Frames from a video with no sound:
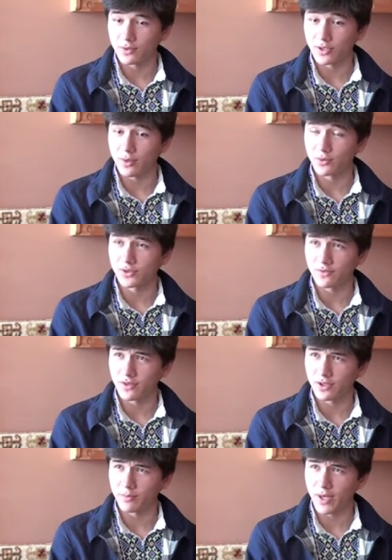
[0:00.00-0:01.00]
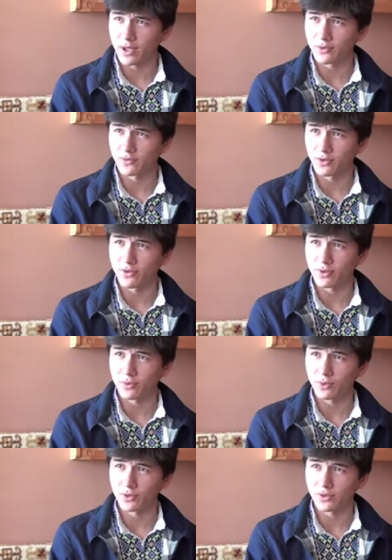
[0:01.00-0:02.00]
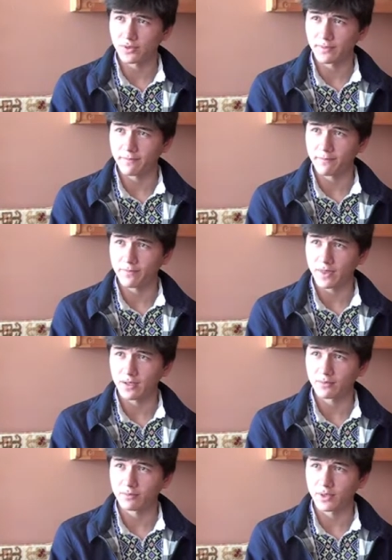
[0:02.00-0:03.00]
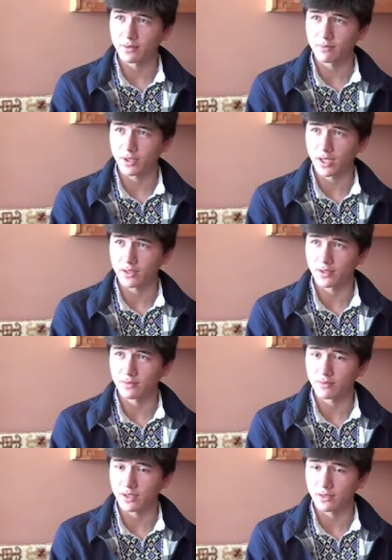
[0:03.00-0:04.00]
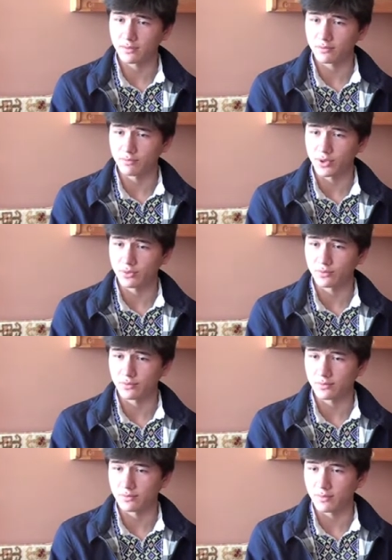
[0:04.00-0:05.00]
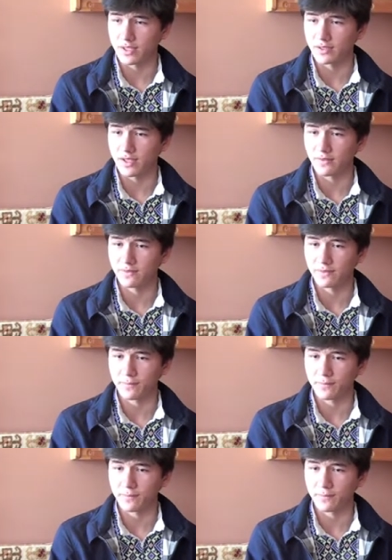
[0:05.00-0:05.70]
that was a very powerful 3 words: being blind and being mute, being deaf.